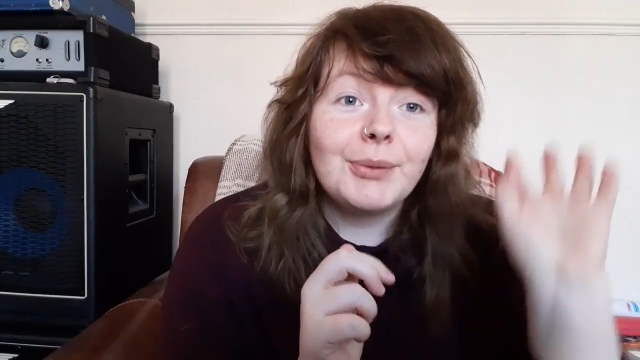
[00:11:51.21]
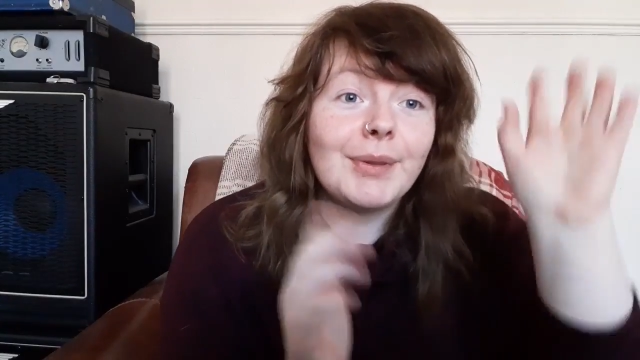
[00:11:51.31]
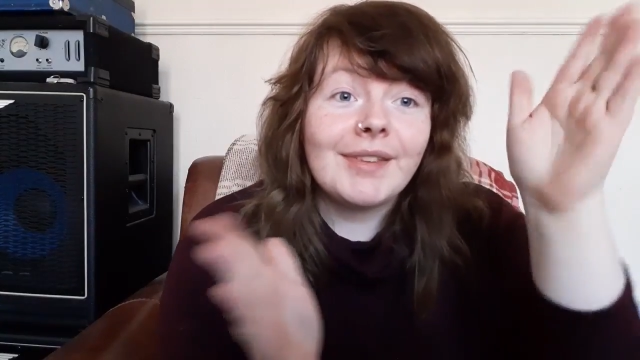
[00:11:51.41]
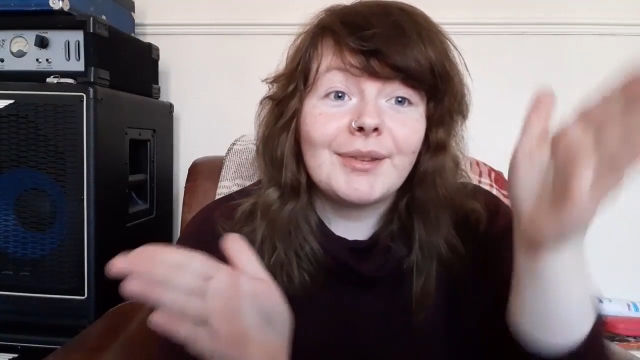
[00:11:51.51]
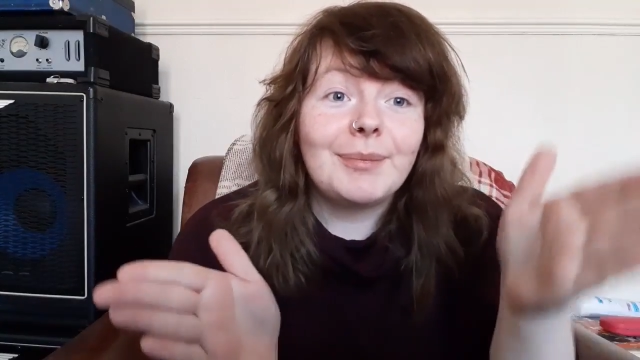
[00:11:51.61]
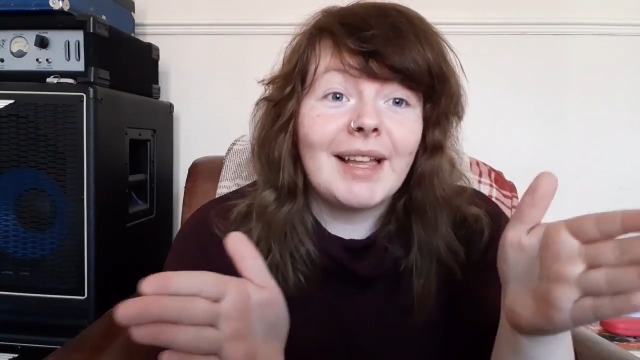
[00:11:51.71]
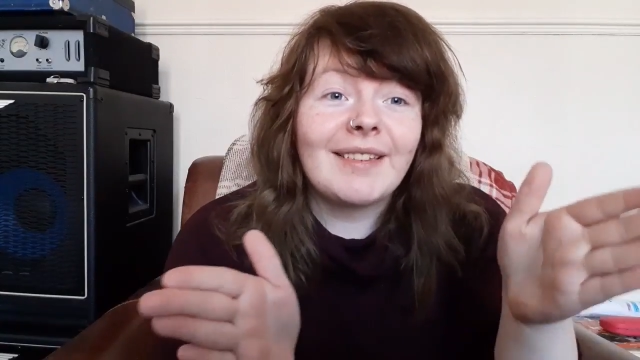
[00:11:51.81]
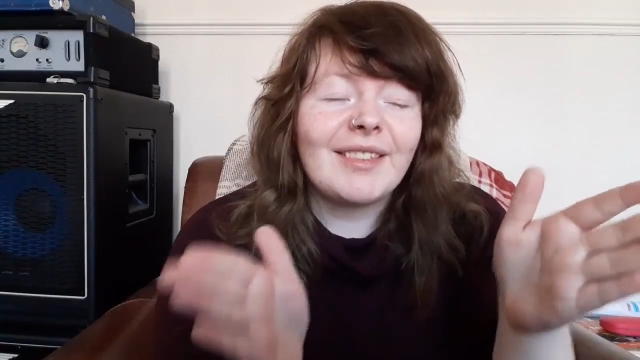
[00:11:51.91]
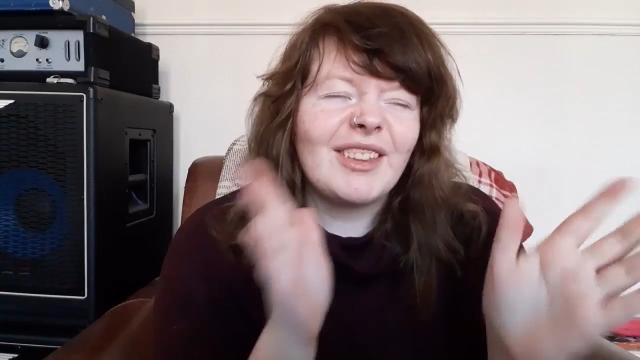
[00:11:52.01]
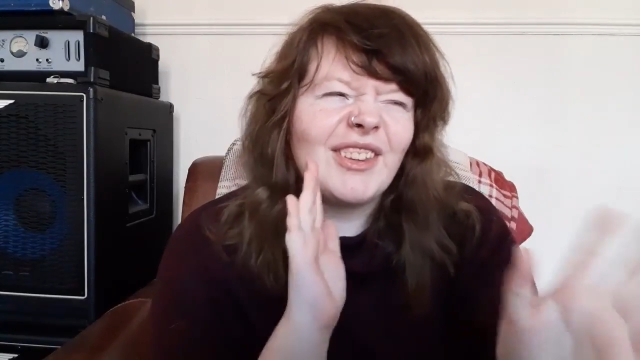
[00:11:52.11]
with some
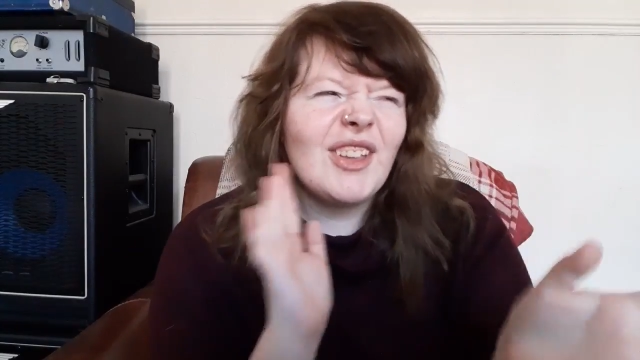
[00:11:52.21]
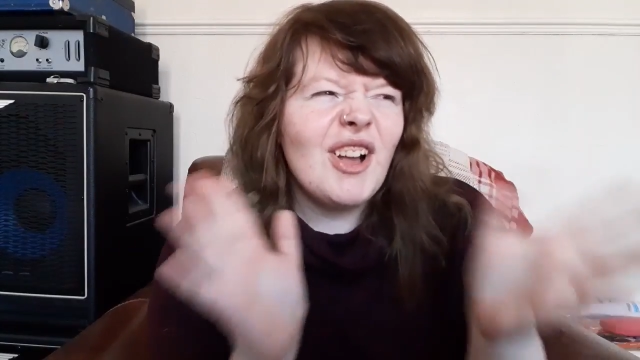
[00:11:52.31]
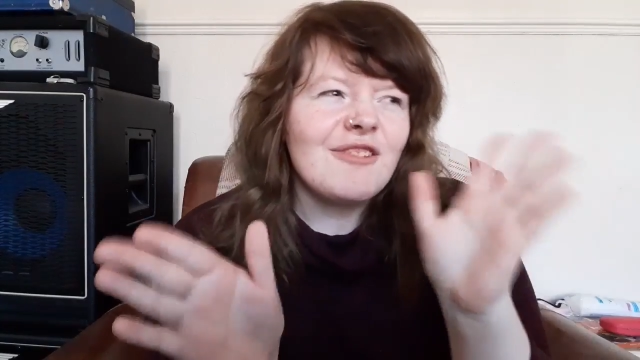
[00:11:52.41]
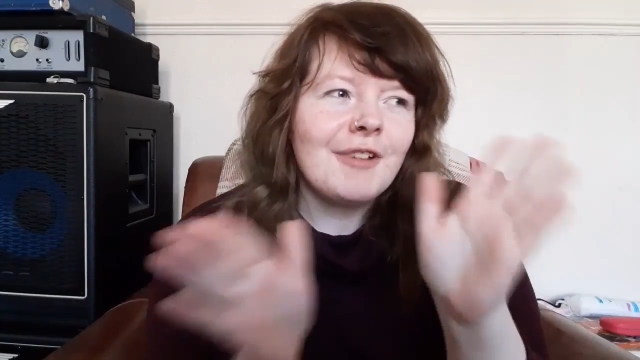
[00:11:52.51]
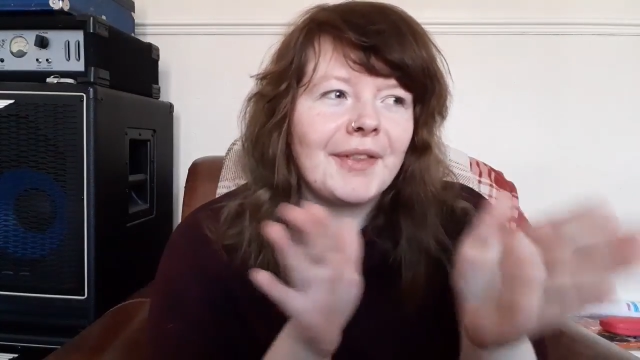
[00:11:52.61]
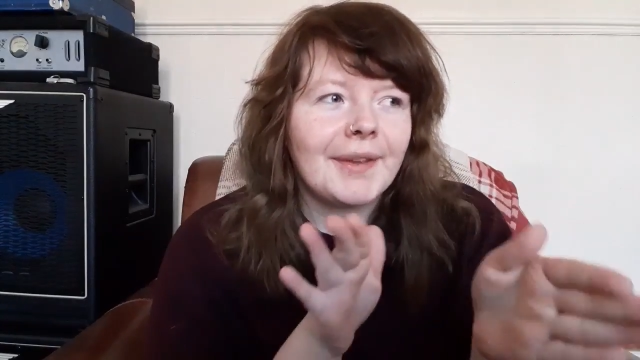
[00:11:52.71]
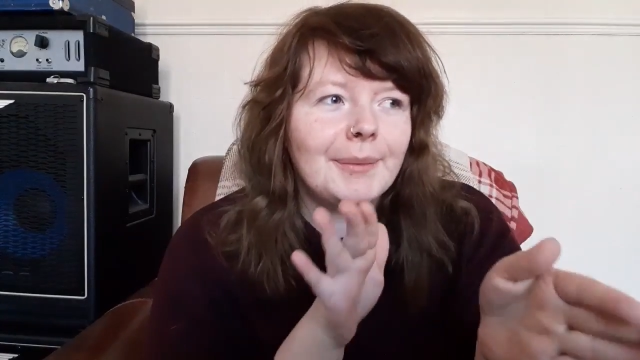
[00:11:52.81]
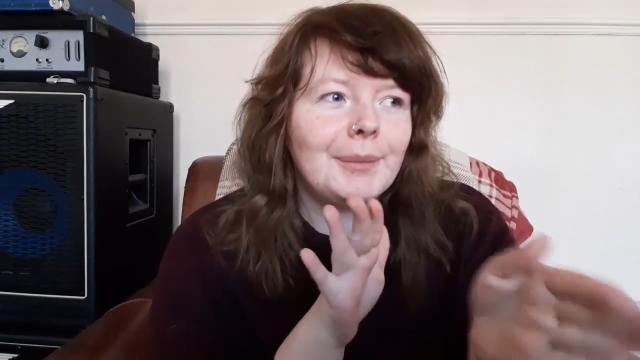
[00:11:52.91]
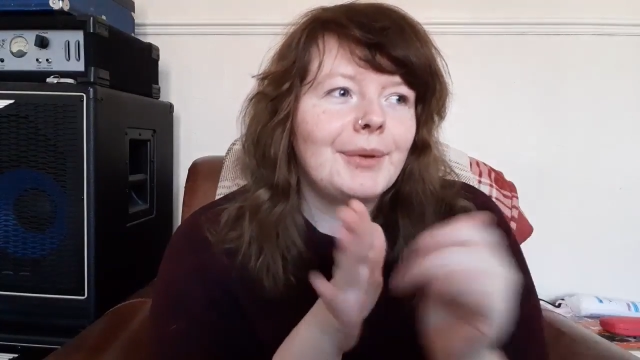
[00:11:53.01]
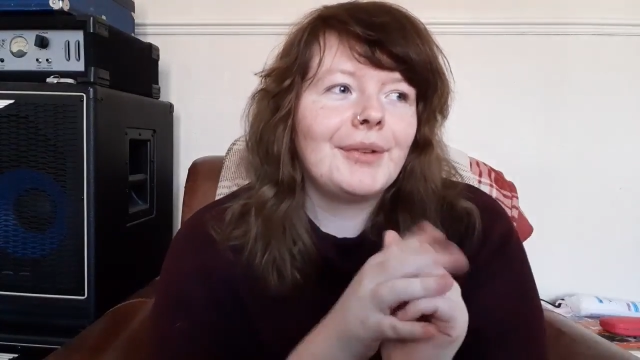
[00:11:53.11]
lass that sort of
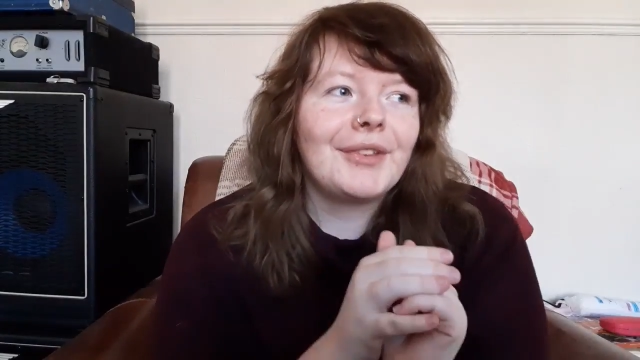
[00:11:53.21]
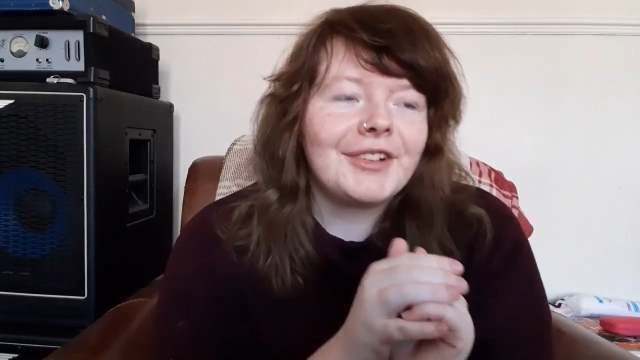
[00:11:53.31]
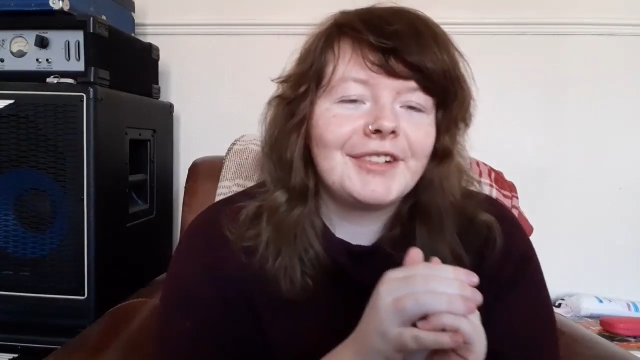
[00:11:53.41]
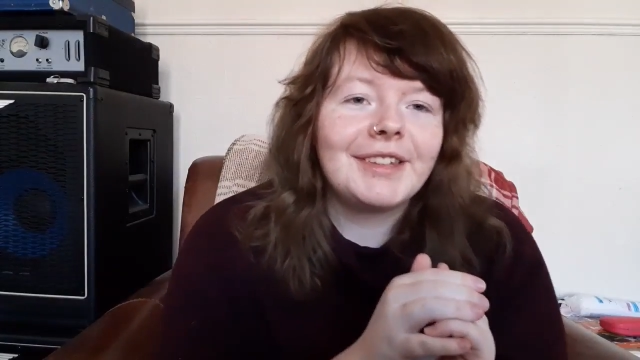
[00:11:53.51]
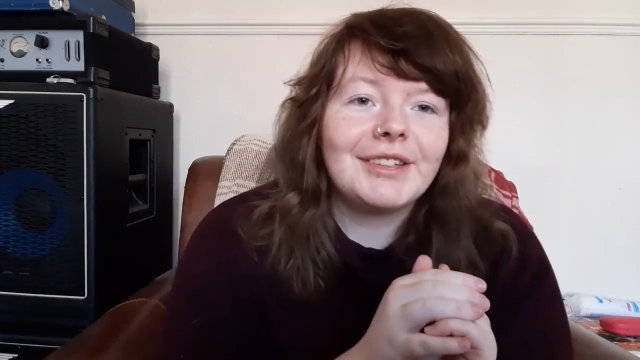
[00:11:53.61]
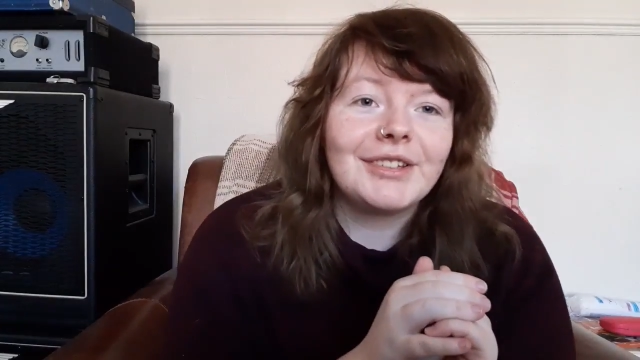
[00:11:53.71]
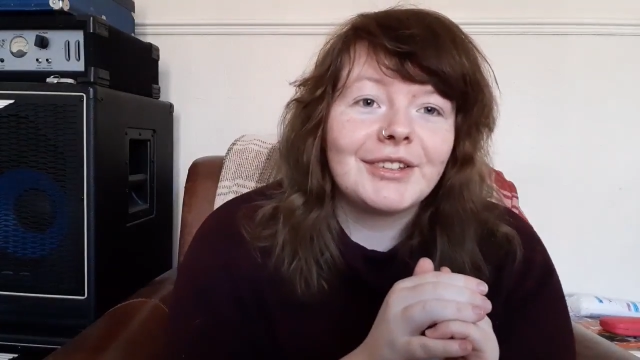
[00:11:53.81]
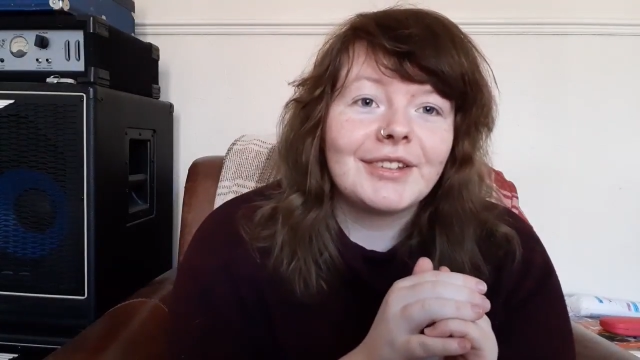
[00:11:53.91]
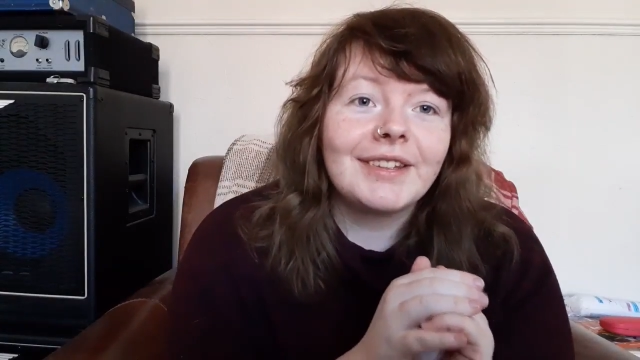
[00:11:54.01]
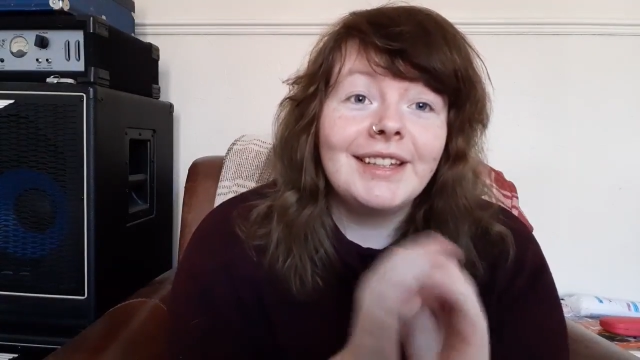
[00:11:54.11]
resembles her, and then
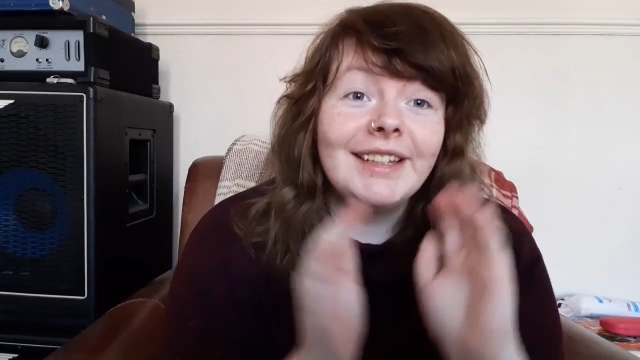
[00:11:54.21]
just